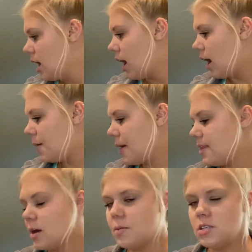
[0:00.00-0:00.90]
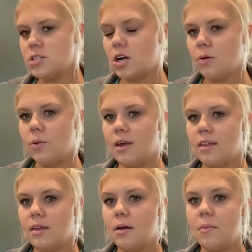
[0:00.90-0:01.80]
I think I'm going to start with
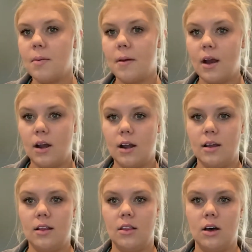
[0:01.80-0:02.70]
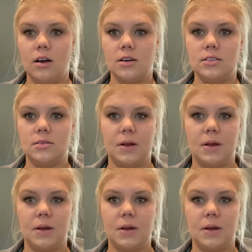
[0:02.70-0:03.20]
my parent-in-laws,